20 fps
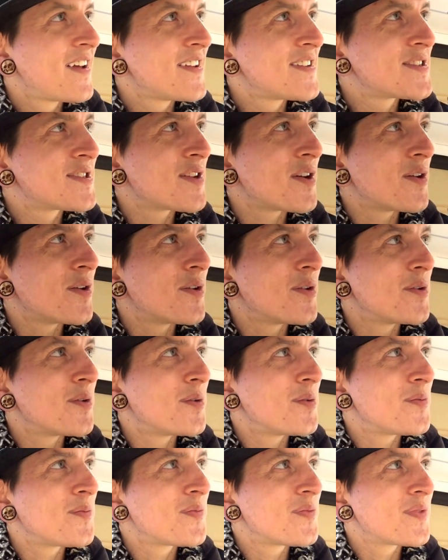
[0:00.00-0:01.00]

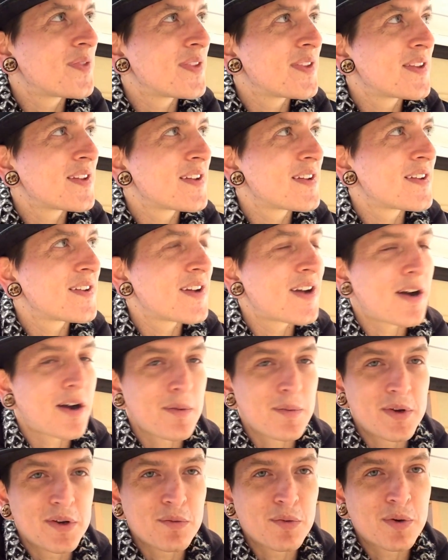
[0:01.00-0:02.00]
so I
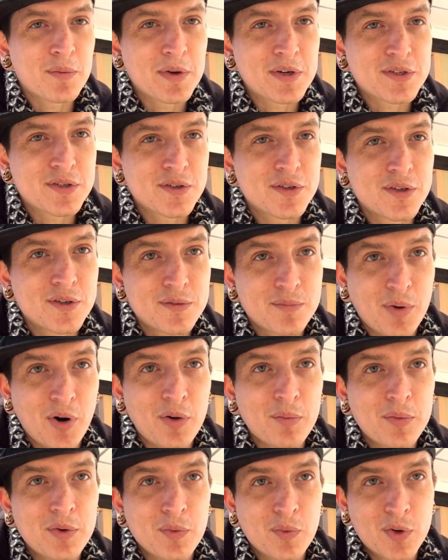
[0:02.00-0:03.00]
mean, you want to make sure your
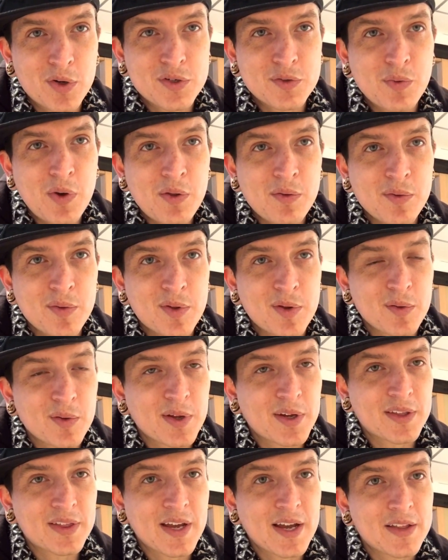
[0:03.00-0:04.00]
apartment works well with you
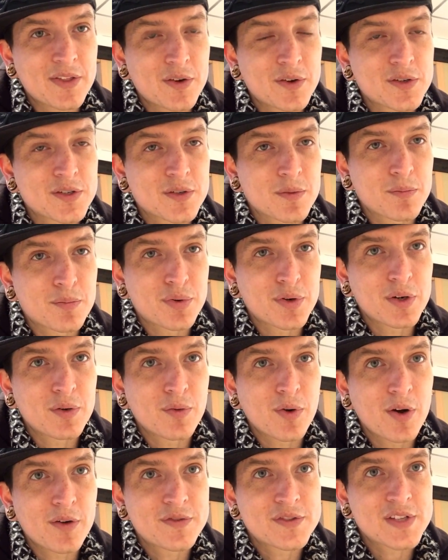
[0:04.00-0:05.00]
like that. There's some pretty
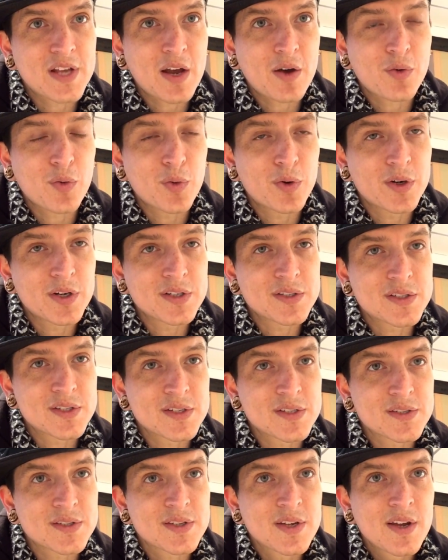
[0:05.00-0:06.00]
rough sound
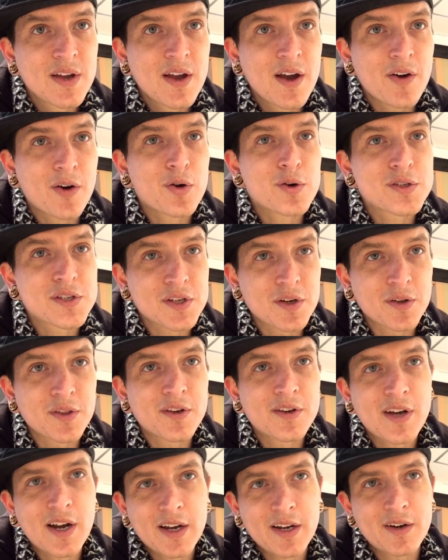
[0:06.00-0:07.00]
ordinances. Of course, you know, they're
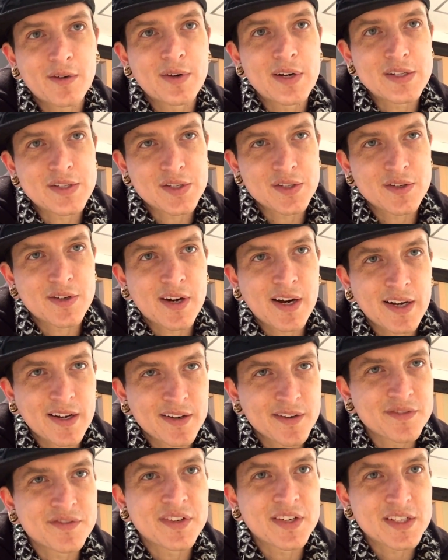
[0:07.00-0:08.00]
not going to arrest you, they're not going
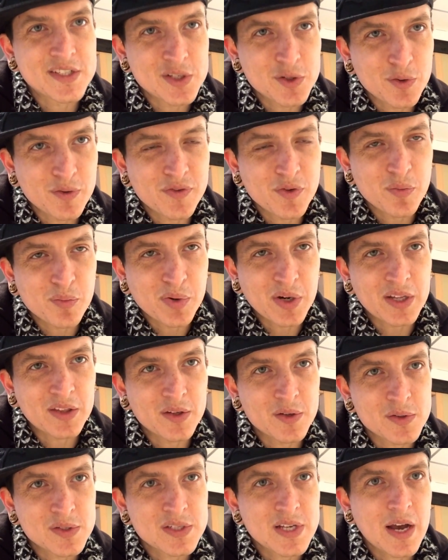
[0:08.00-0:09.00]
to evict you if you break
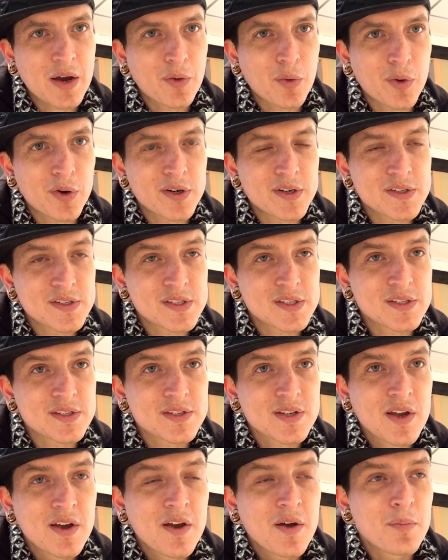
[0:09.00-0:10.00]
those sound
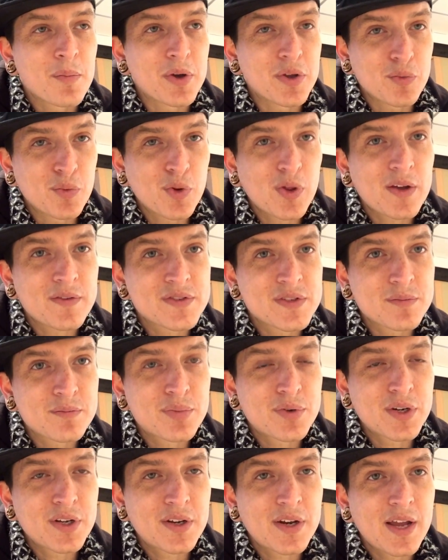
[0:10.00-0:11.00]
ordinances, but you will have some
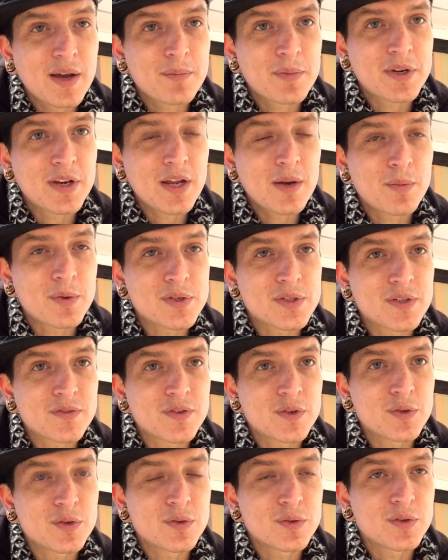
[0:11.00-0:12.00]
pretty unhappy neighbors if
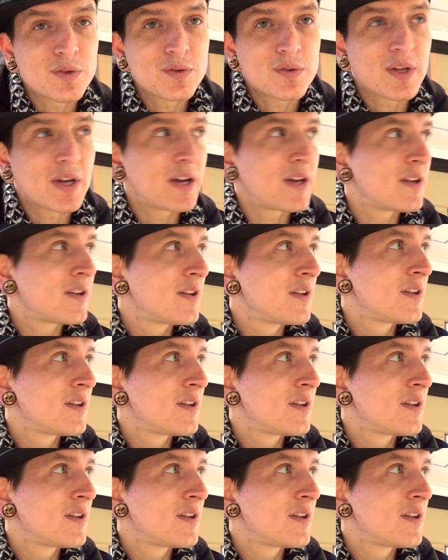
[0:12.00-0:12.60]
you do do that.